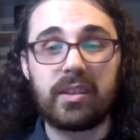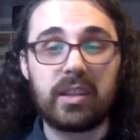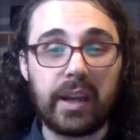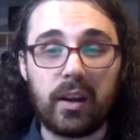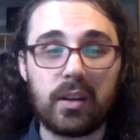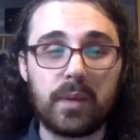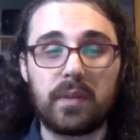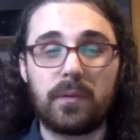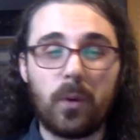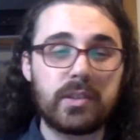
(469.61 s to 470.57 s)
and the narrative
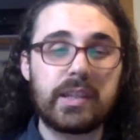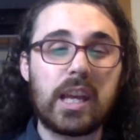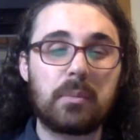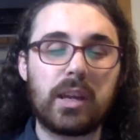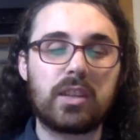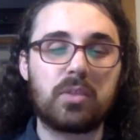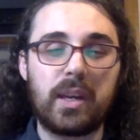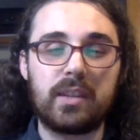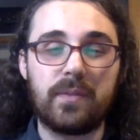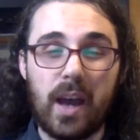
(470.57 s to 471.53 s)
and force the anime to
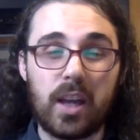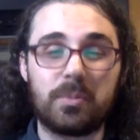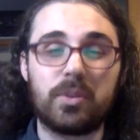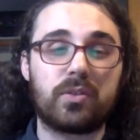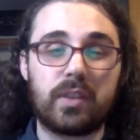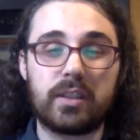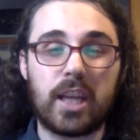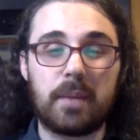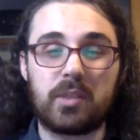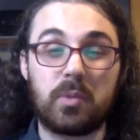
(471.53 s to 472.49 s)
spend valuable screen
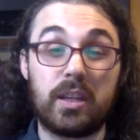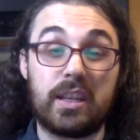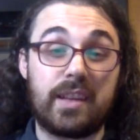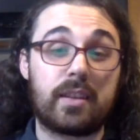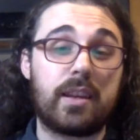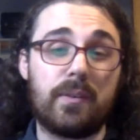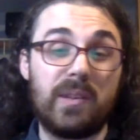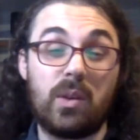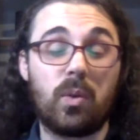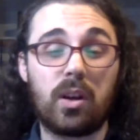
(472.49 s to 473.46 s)
time explaining exactly how
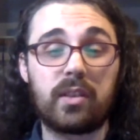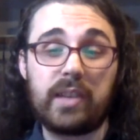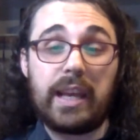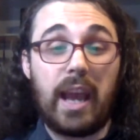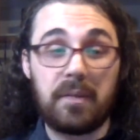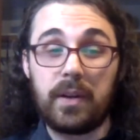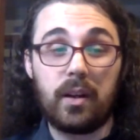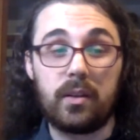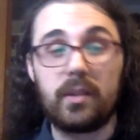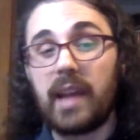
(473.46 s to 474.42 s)
everything works, like every
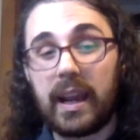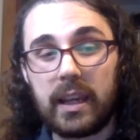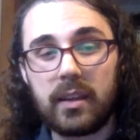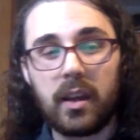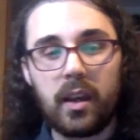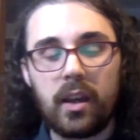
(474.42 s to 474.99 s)
other second.